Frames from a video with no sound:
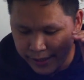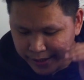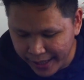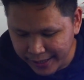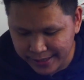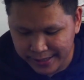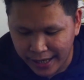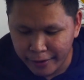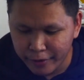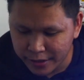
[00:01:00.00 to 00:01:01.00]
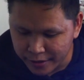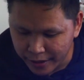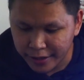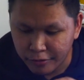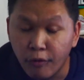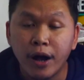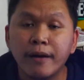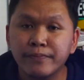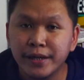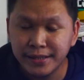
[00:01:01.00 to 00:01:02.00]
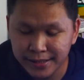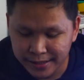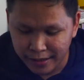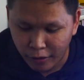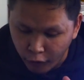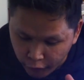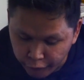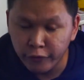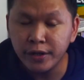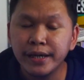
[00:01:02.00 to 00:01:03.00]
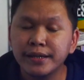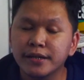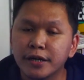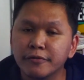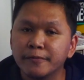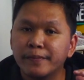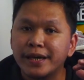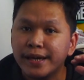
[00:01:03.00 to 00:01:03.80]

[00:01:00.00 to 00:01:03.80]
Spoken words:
Yes, I will try to cup this. Hopefully there will be